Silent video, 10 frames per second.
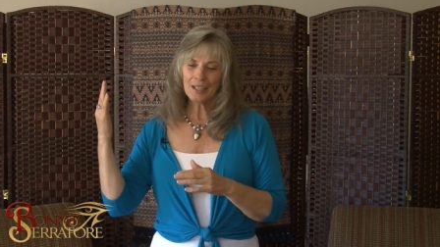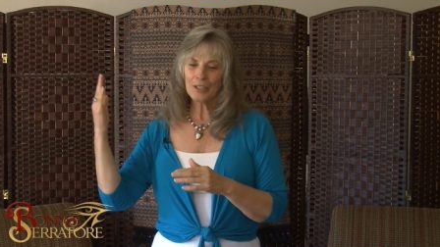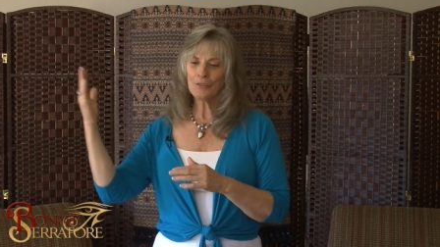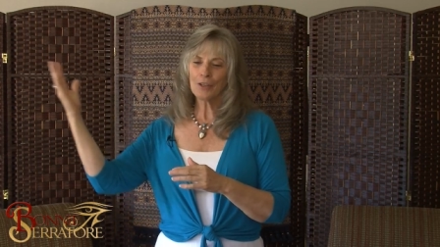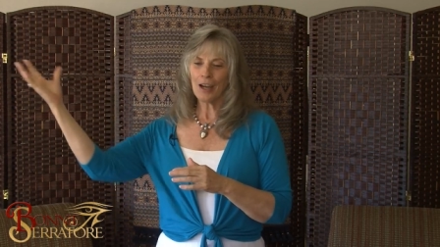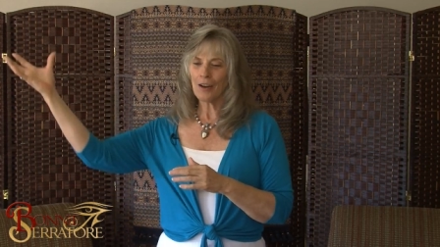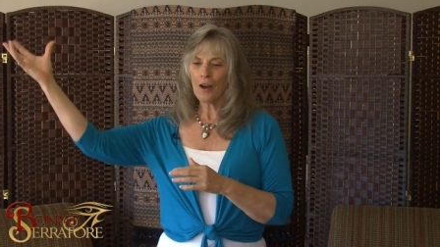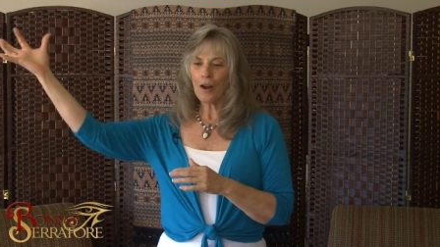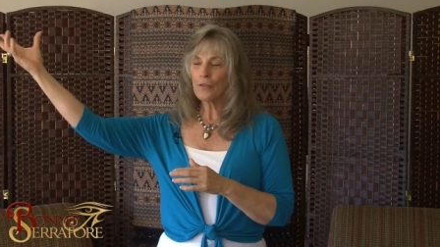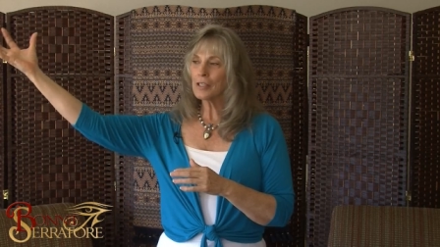you've got
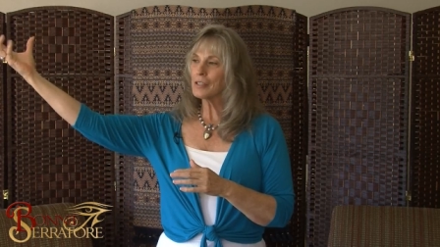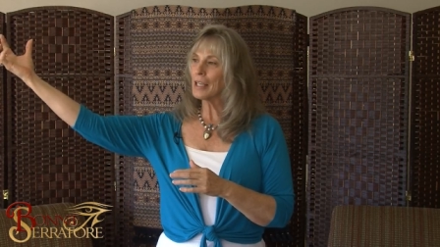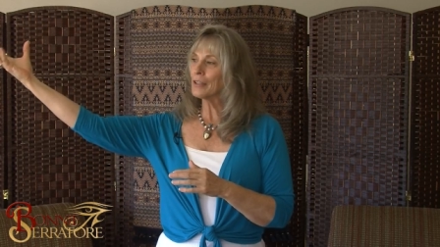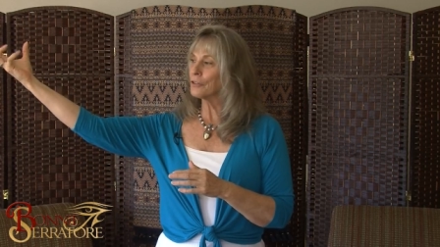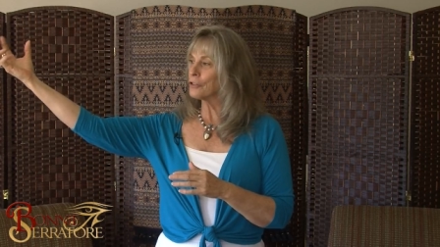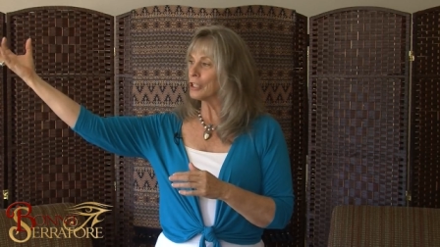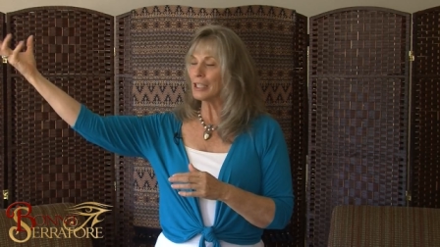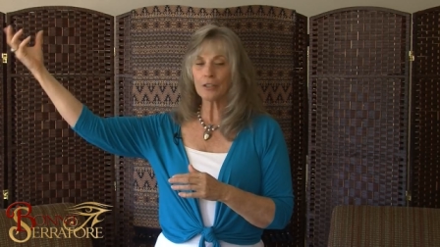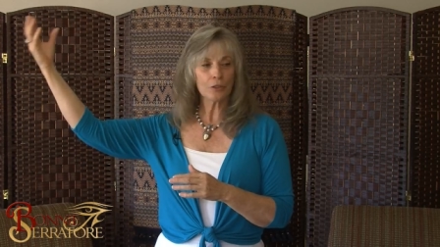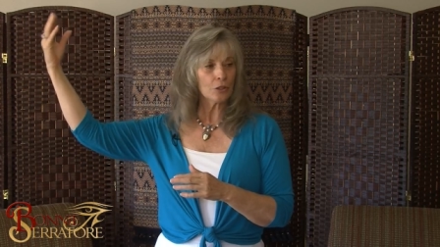all this energy
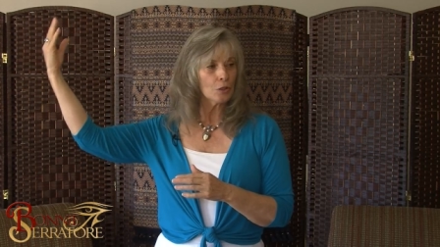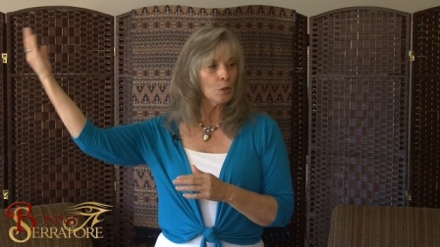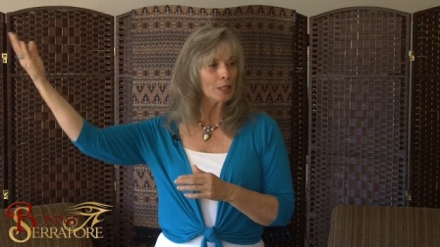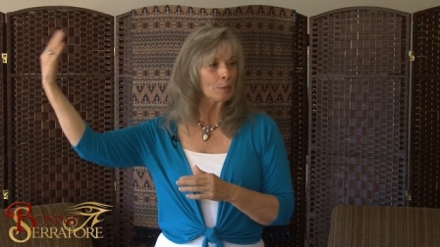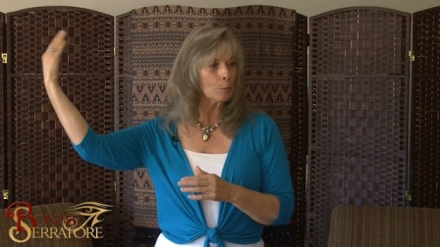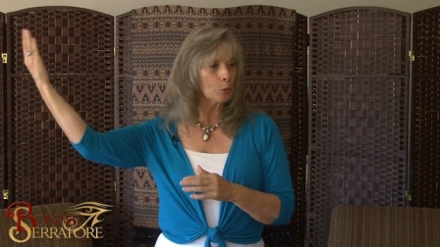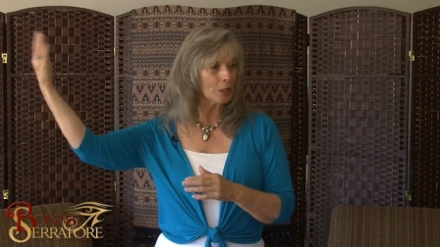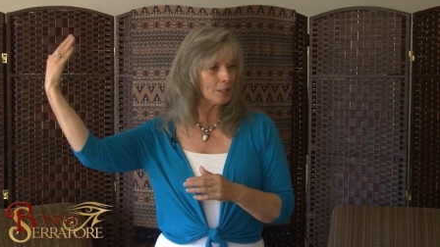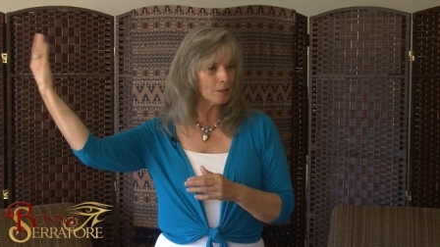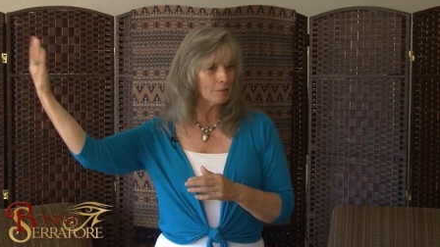in your soul
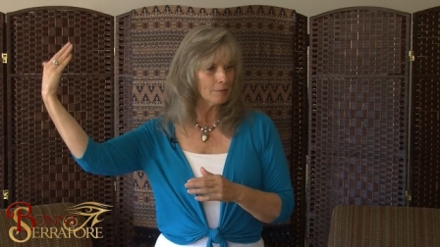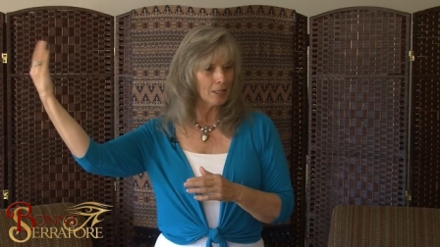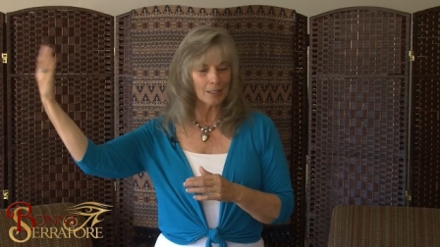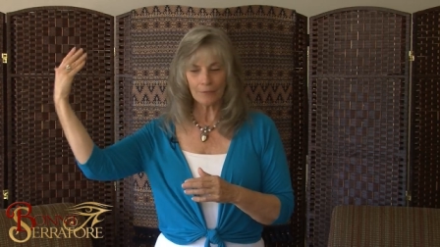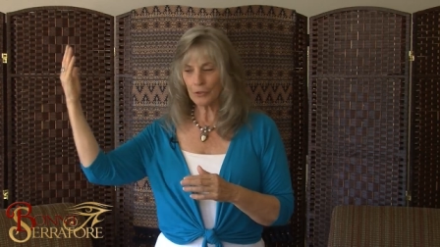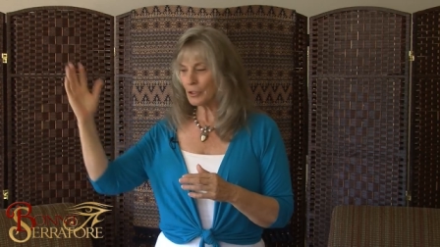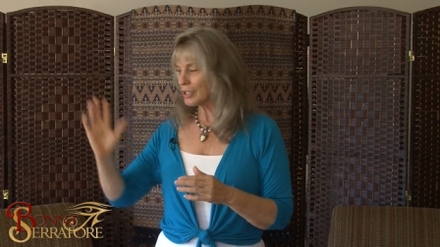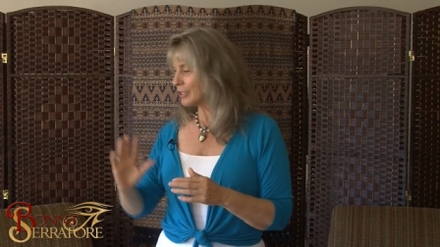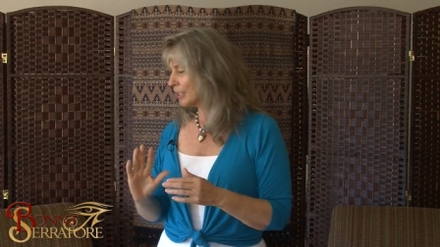imprint. Like if you could see